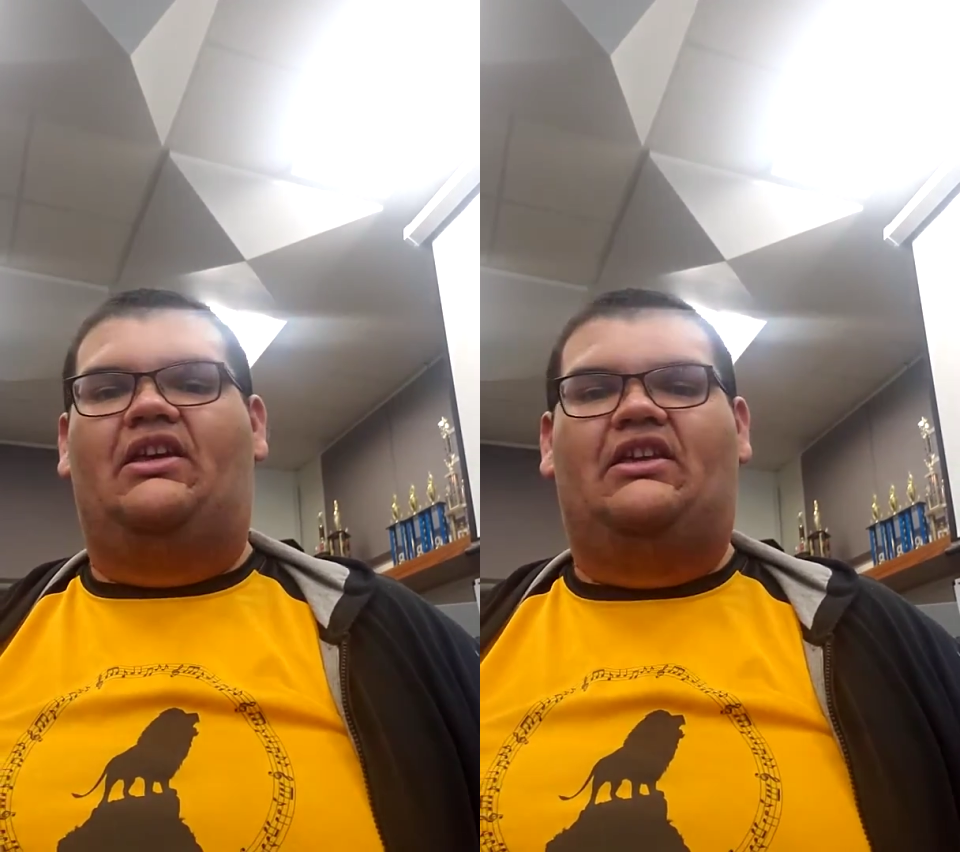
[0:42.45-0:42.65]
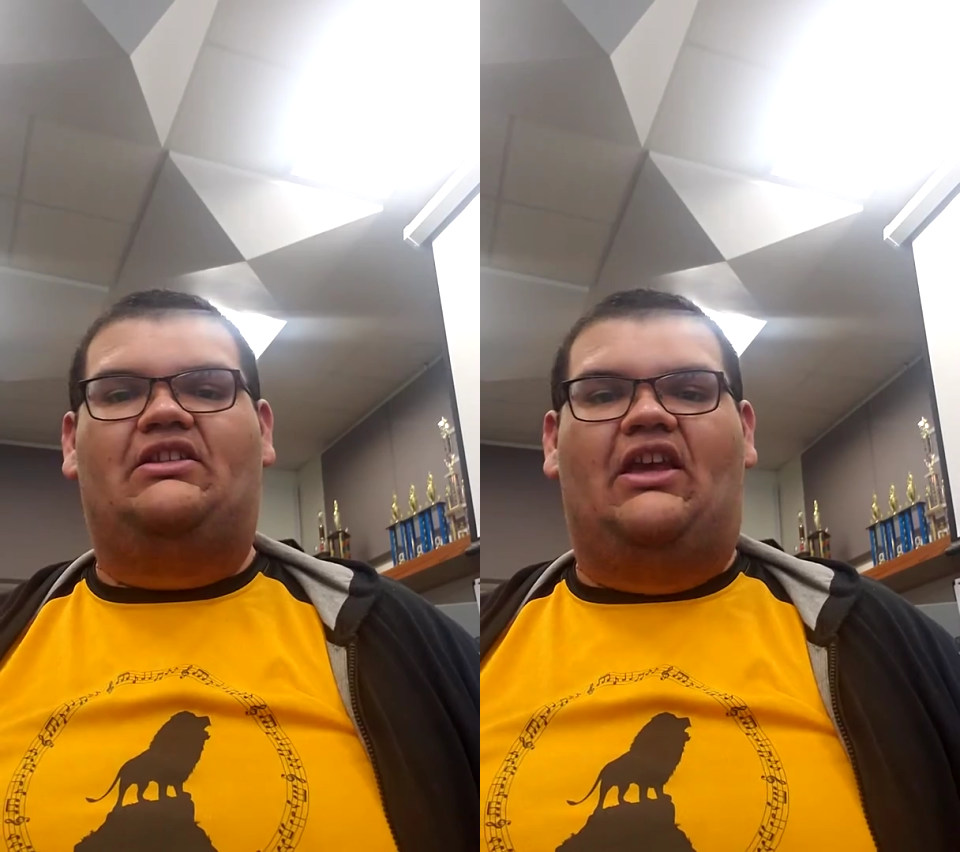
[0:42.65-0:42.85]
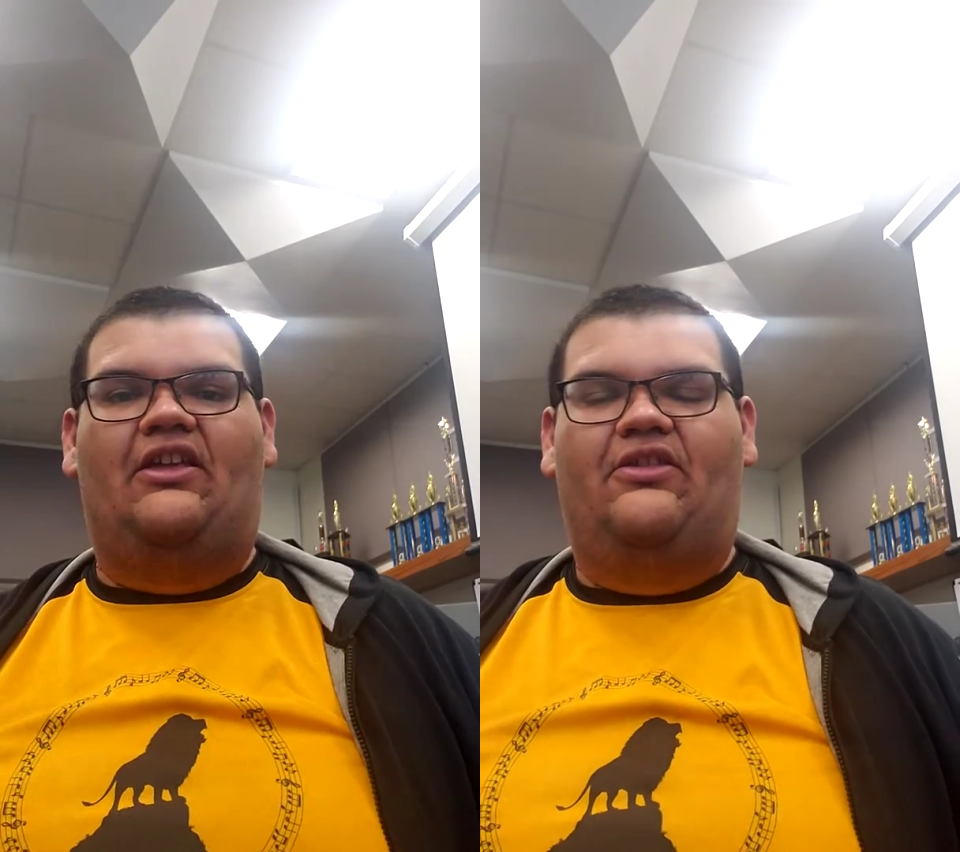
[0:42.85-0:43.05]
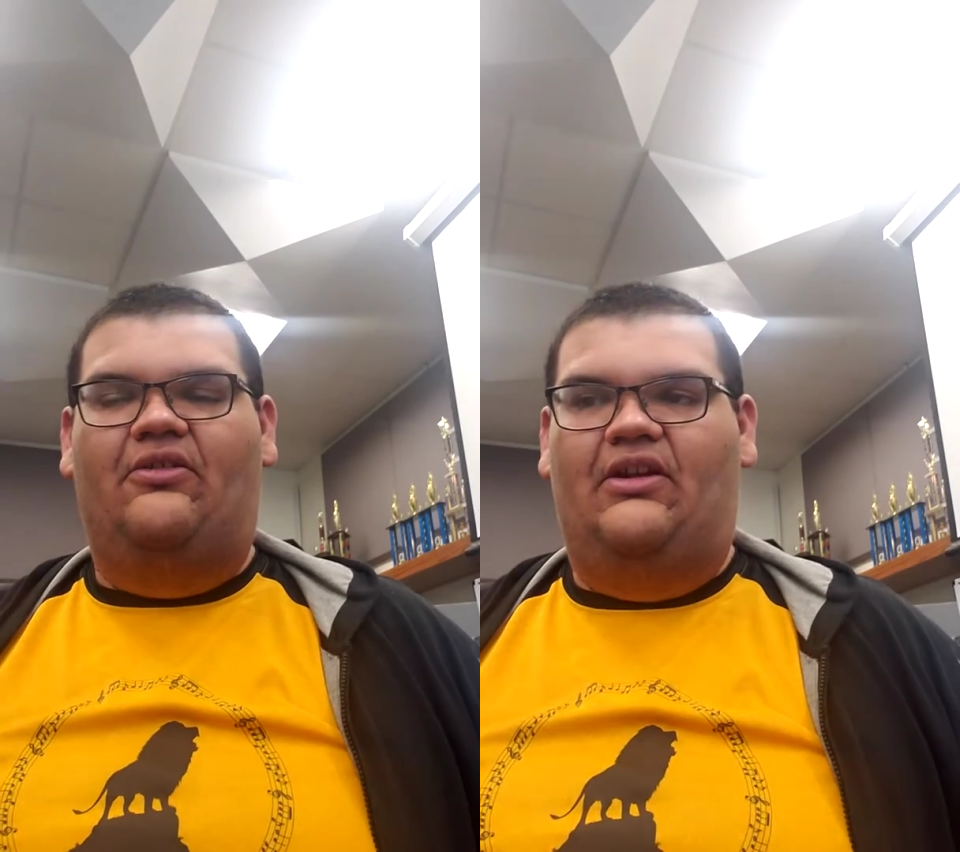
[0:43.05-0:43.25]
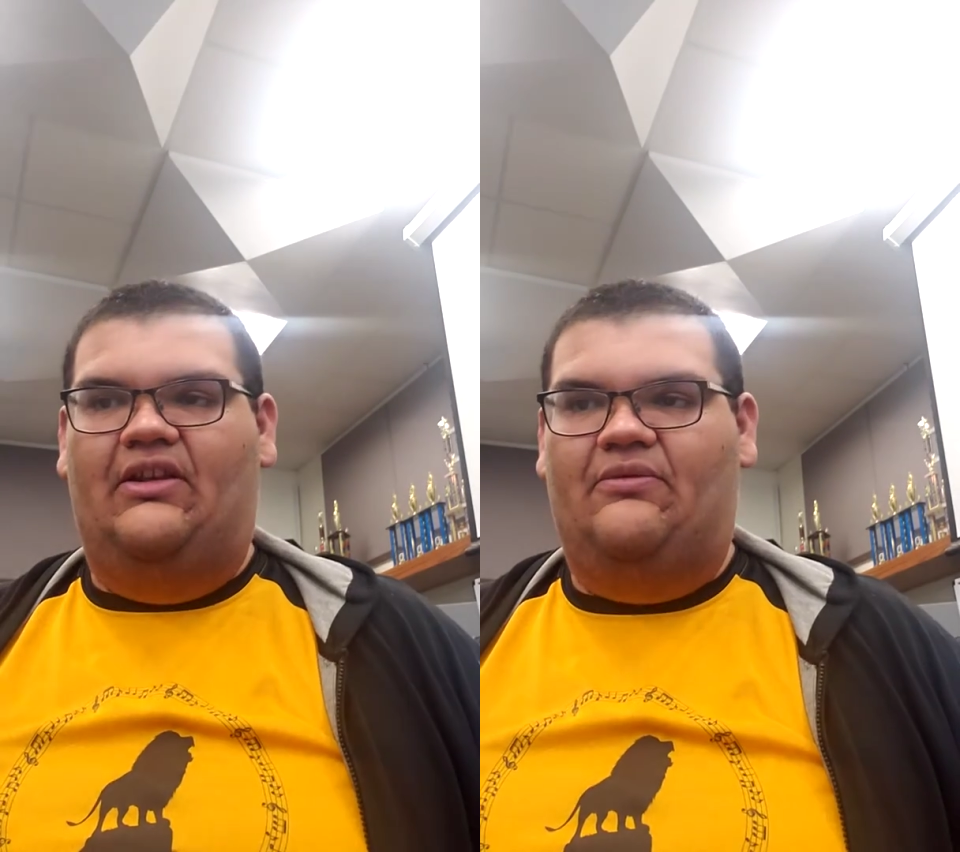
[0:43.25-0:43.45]
Each 8th
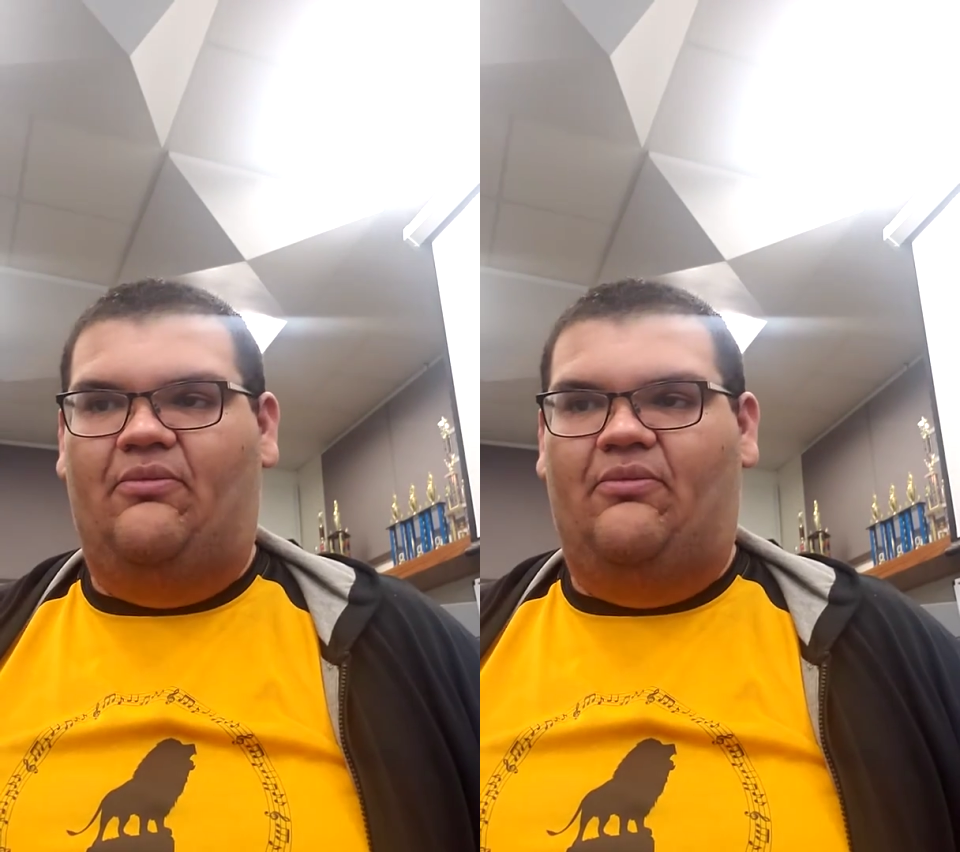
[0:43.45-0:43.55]
note gets